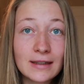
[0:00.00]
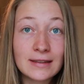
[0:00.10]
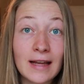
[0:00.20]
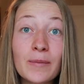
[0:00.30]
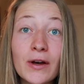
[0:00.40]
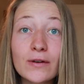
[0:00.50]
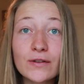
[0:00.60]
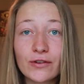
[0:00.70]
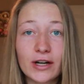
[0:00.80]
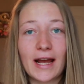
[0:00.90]
the same
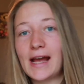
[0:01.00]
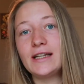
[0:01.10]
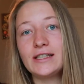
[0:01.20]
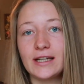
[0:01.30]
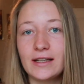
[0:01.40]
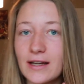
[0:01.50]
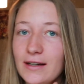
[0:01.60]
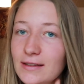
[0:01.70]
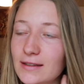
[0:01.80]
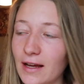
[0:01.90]
goes for aging.
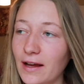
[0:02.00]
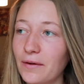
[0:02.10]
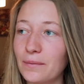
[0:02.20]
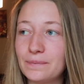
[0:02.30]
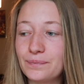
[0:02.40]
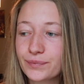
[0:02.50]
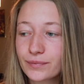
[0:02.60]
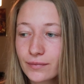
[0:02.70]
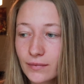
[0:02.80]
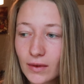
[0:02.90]
There's, um,
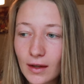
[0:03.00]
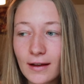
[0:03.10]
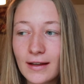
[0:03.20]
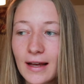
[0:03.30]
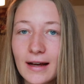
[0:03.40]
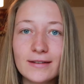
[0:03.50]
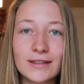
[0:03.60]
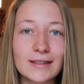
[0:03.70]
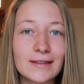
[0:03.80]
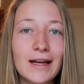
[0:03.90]
yeah,
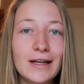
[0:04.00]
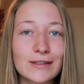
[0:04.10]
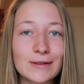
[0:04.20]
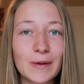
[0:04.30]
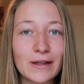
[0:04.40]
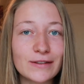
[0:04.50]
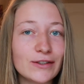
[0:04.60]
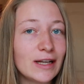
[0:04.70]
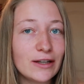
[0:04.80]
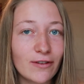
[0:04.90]
just, just because
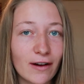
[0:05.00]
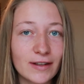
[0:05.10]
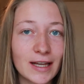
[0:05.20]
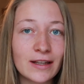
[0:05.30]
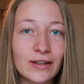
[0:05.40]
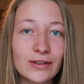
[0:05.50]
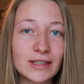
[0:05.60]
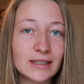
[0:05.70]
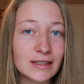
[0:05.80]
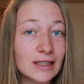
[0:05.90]
you eat raw vegan,
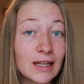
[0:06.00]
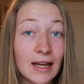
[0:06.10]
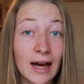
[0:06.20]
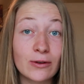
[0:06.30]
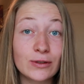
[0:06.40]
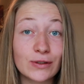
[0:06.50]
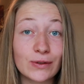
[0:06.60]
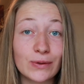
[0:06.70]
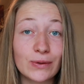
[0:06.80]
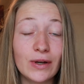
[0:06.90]
you're still allowed
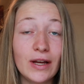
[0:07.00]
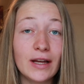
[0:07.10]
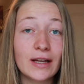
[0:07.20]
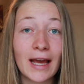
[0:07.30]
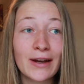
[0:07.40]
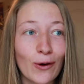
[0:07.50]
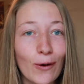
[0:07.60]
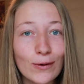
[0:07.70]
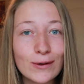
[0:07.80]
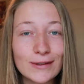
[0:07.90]
to get
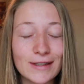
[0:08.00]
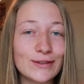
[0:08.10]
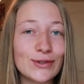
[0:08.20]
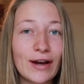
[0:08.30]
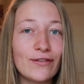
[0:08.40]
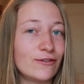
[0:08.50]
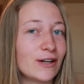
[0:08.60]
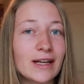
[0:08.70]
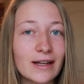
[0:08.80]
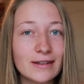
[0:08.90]
old and to have
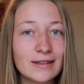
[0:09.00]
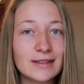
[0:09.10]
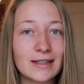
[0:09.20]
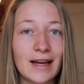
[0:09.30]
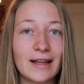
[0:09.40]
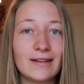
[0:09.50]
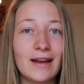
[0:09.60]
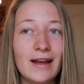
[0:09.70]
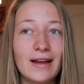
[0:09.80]
wrinkles and